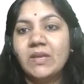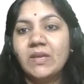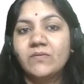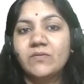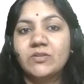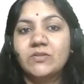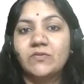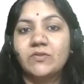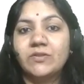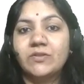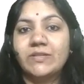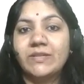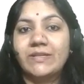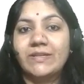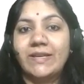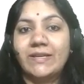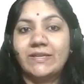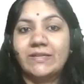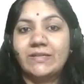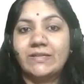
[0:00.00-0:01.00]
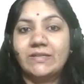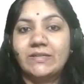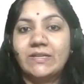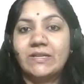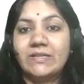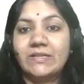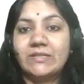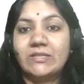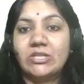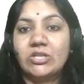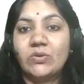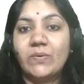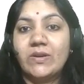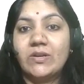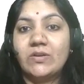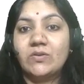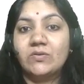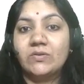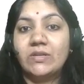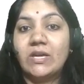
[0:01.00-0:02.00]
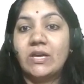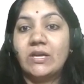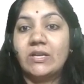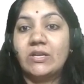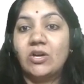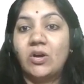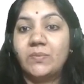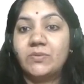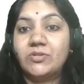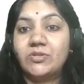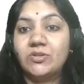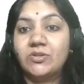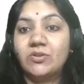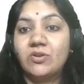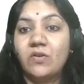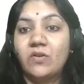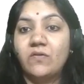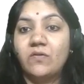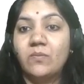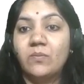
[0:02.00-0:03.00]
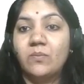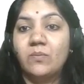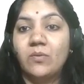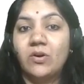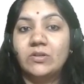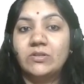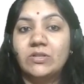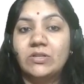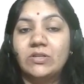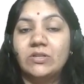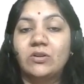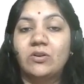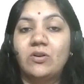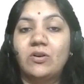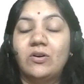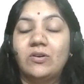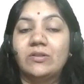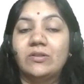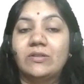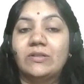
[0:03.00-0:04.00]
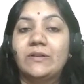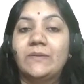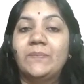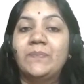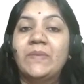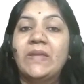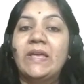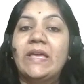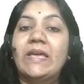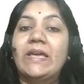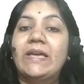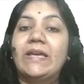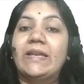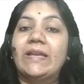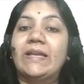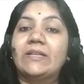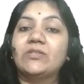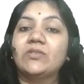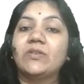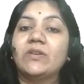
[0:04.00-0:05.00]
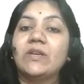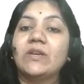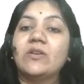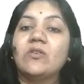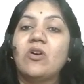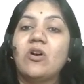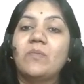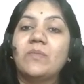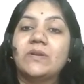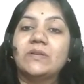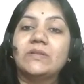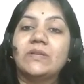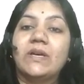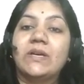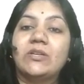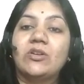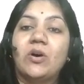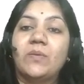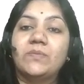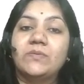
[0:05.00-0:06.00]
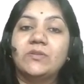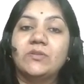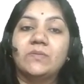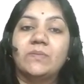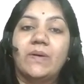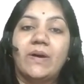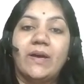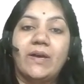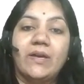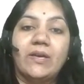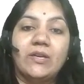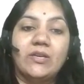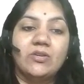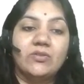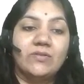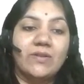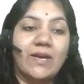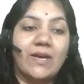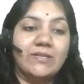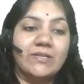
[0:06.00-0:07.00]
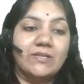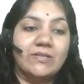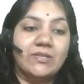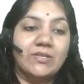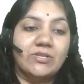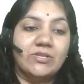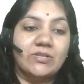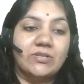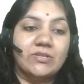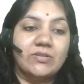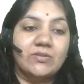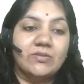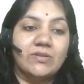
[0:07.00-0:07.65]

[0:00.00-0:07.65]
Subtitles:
which was enacted consequent to the adoption of model law on the electronic commerce adopted by United Nations.